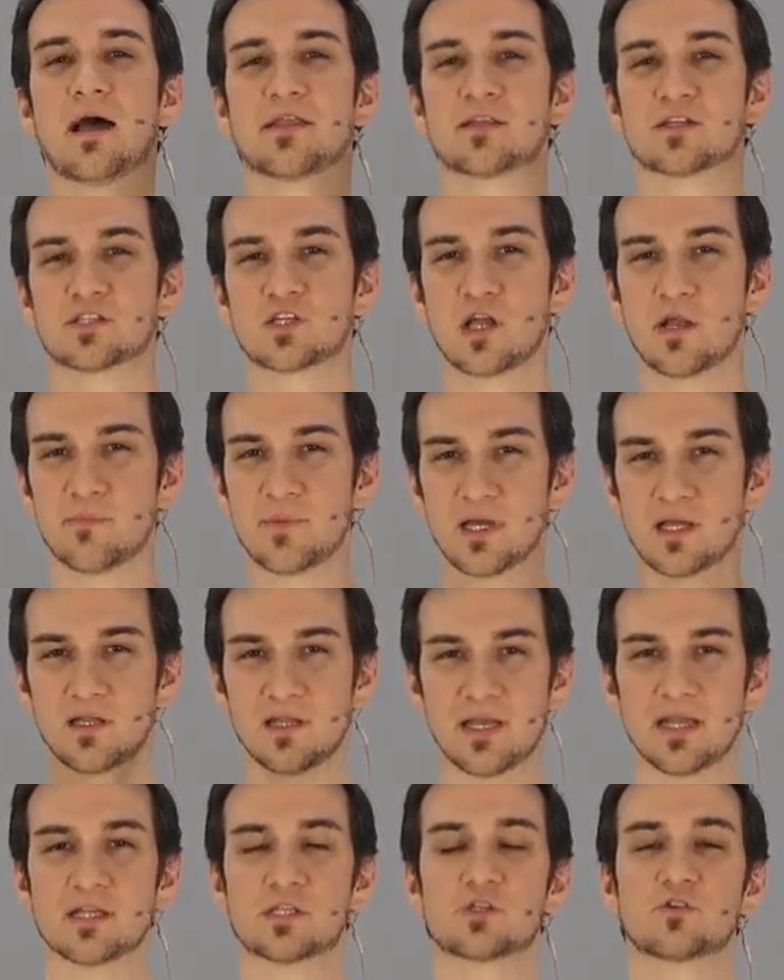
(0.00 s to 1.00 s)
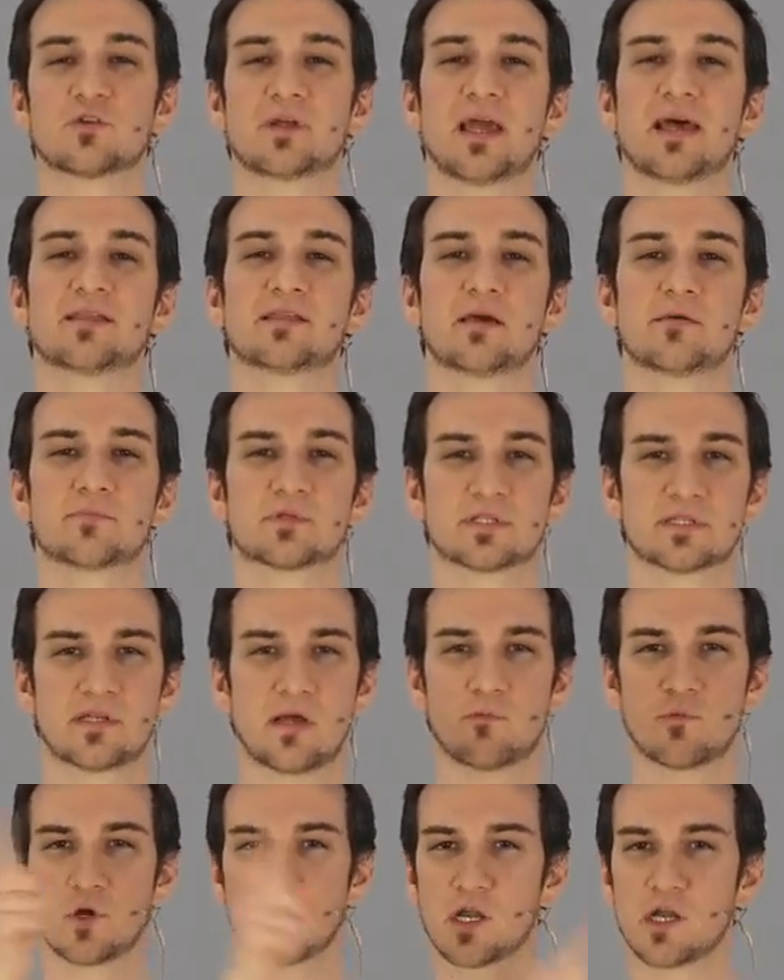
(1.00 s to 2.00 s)
There's going to be a link to get them
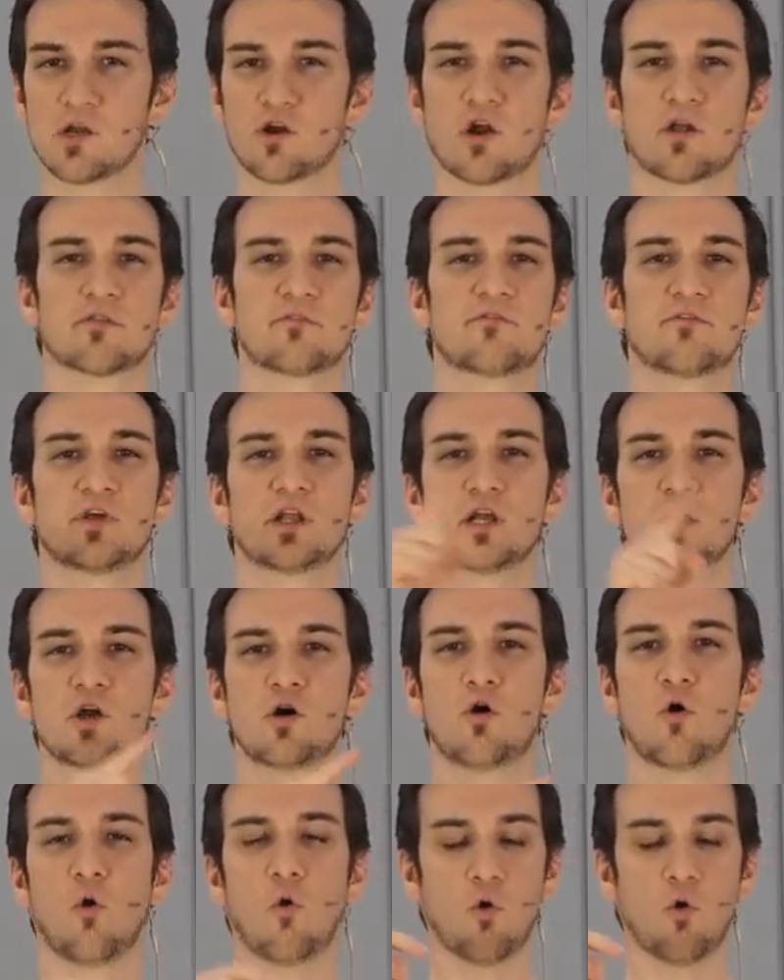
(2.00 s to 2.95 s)
somewhere here on the video